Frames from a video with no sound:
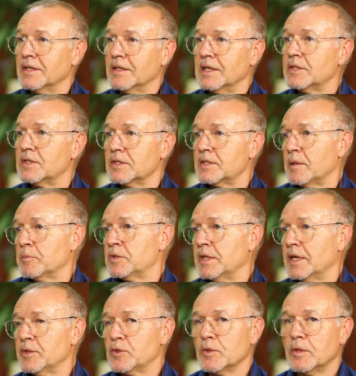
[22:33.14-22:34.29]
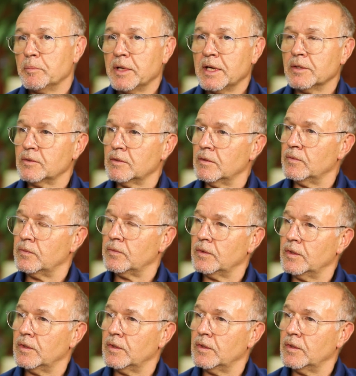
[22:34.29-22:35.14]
So that's a substantial amount of